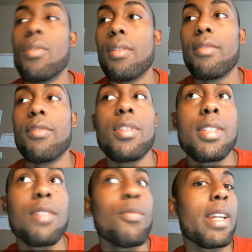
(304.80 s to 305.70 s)
or for
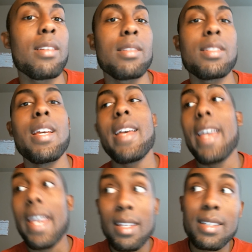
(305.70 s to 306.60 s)
someone else
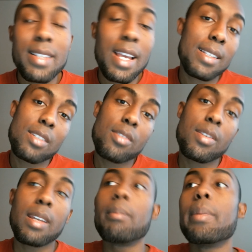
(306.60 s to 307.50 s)
in the size that you
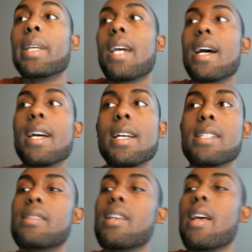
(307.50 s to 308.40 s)
need them,
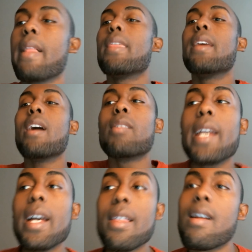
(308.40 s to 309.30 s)
because the
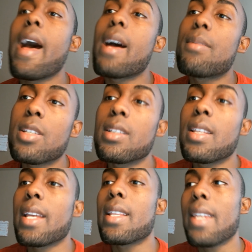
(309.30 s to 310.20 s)
only other option
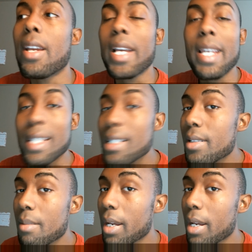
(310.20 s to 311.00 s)
that there is to